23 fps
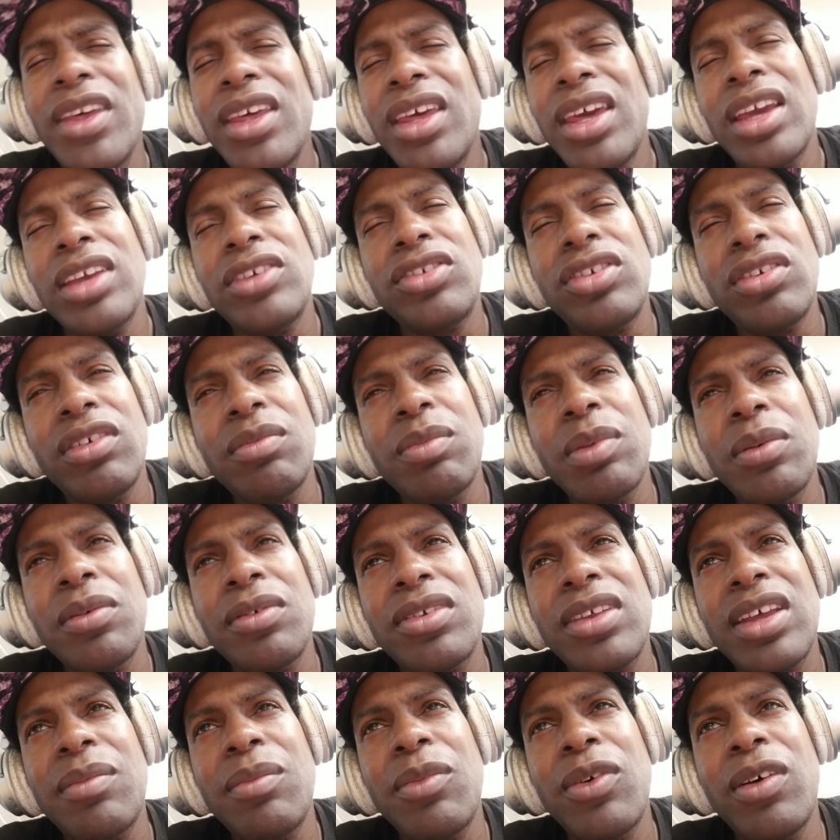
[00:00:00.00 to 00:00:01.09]
and she remembers
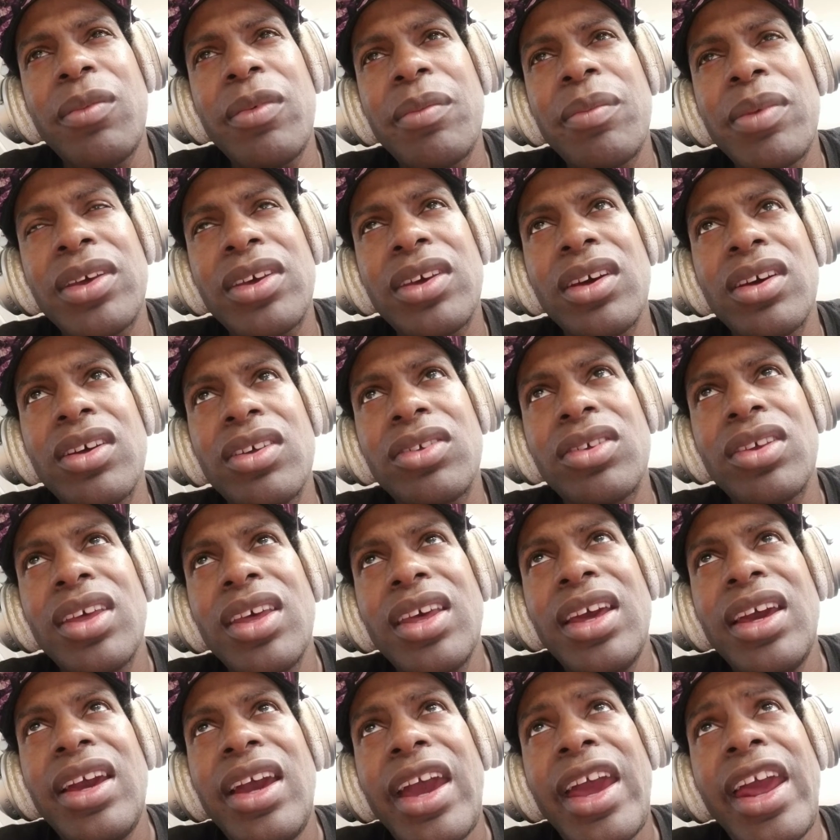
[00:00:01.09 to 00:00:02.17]
that moment, because
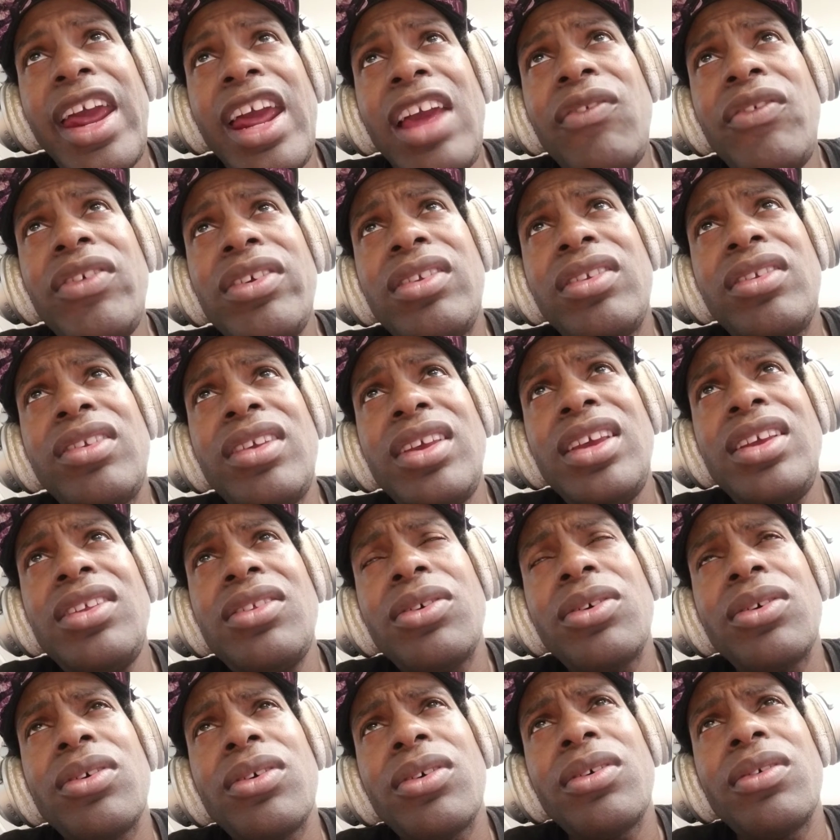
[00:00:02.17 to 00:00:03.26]
I haven't seen
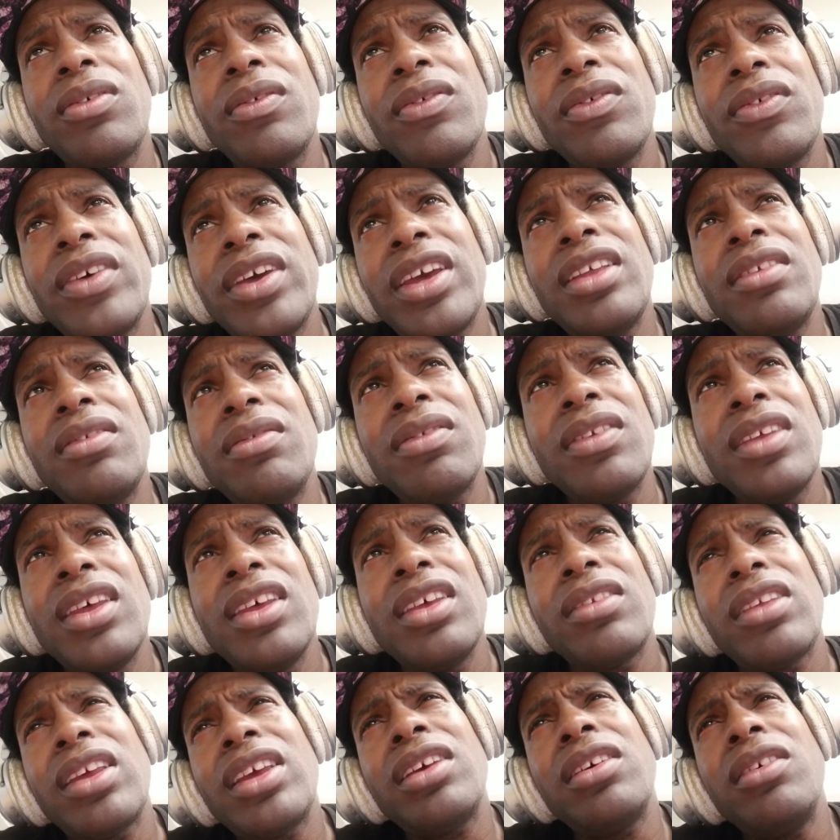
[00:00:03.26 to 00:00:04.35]
her, and
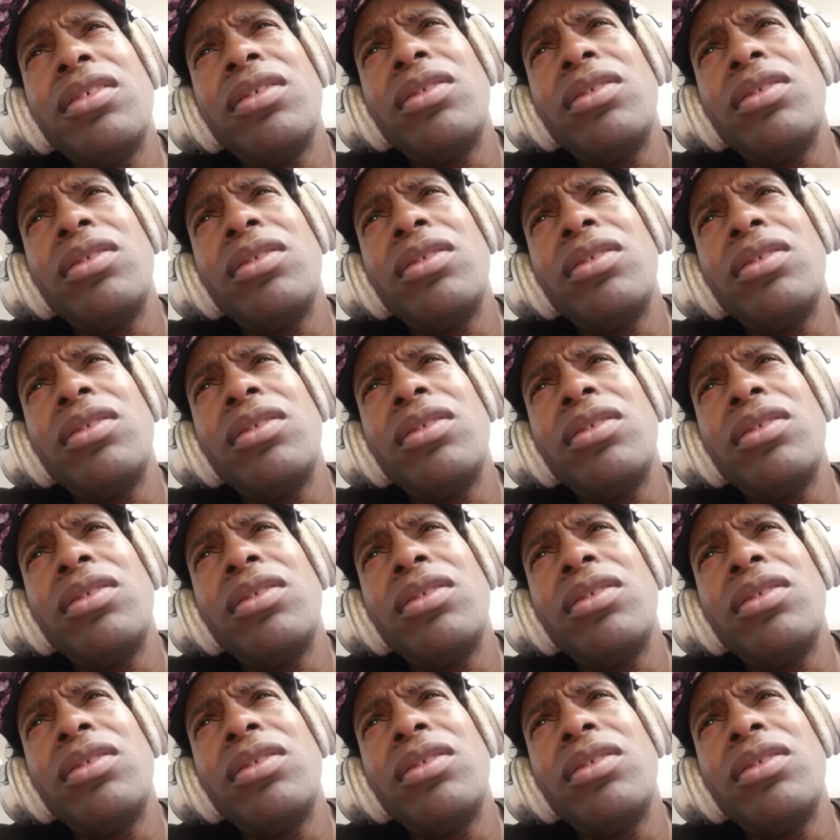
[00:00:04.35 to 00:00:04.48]
like,